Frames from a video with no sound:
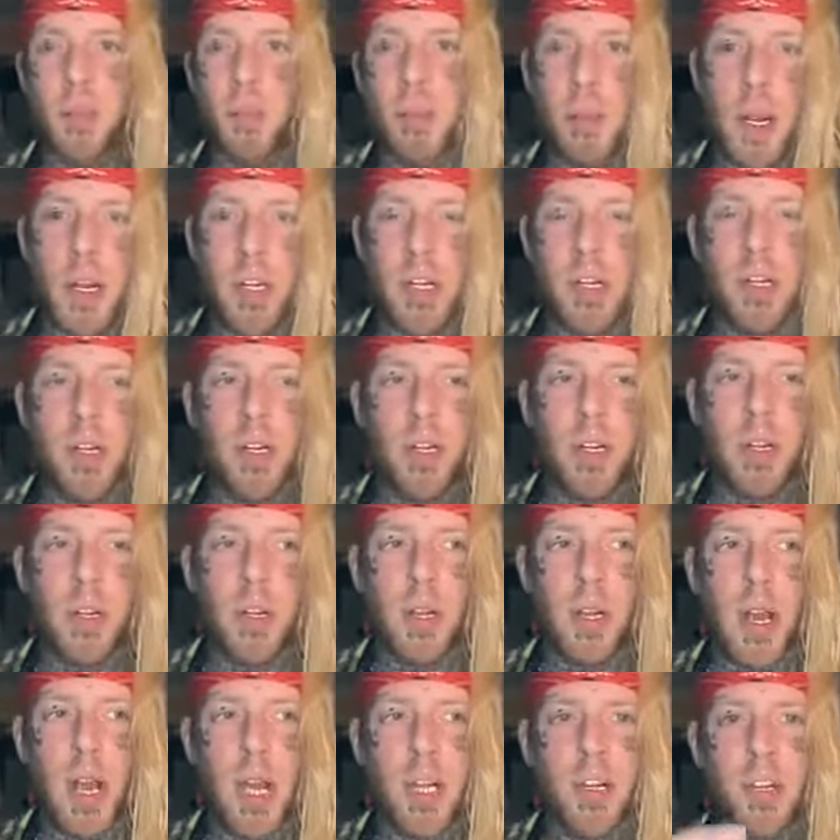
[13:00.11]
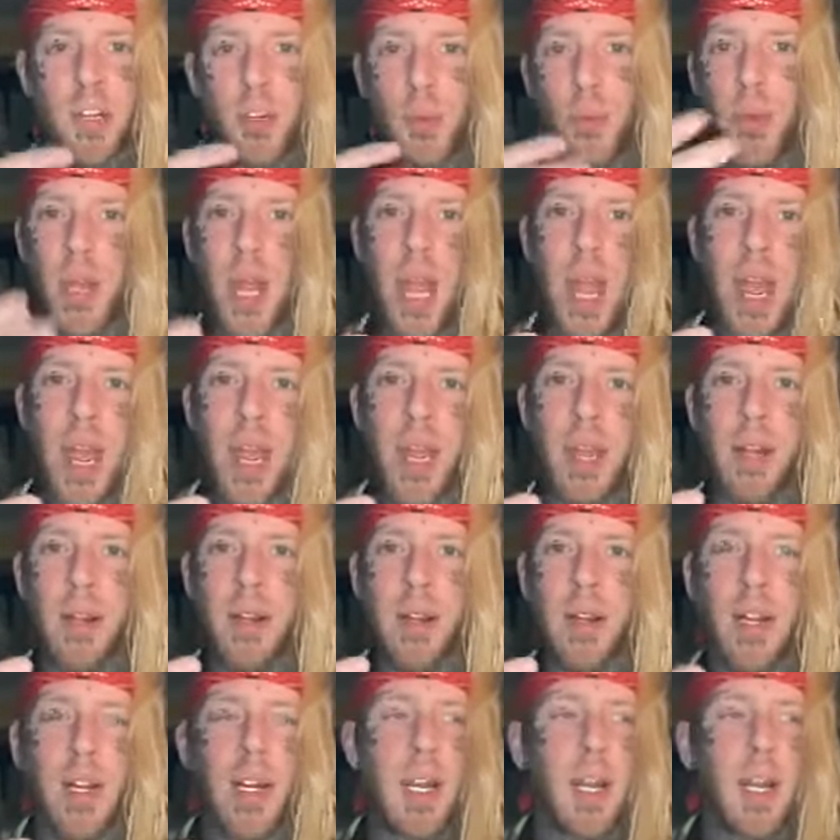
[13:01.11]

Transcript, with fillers: much as you can.